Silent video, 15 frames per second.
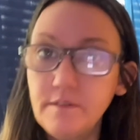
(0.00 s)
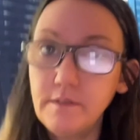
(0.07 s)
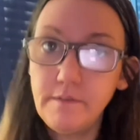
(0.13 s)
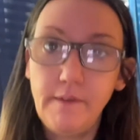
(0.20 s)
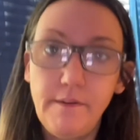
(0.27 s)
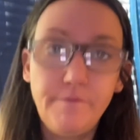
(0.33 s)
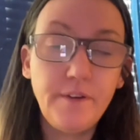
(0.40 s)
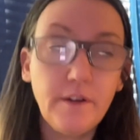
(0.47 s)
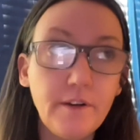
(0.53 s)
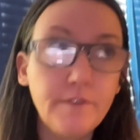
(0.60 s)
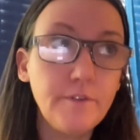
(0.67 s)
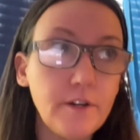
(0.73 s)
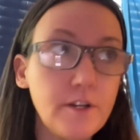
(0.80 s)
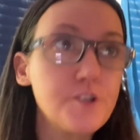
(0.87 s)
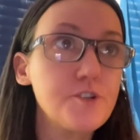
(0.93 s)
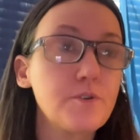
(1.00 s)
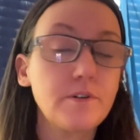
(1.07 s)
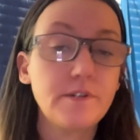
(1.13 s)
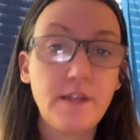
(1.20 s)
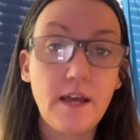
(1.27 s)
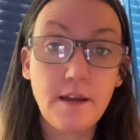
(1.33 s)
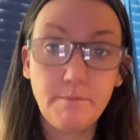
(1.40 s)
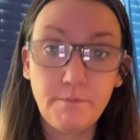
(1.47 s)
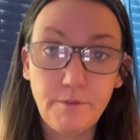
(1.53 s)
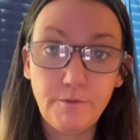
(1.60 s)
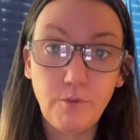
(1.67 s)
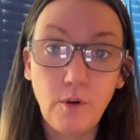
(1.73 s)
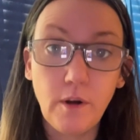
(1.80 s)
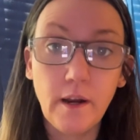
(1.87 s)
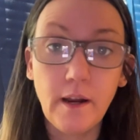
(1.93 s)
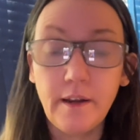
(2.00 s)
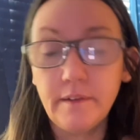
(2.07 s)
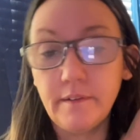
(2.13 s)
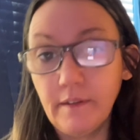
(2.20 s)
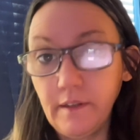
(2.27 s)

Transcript: a very, very short time before I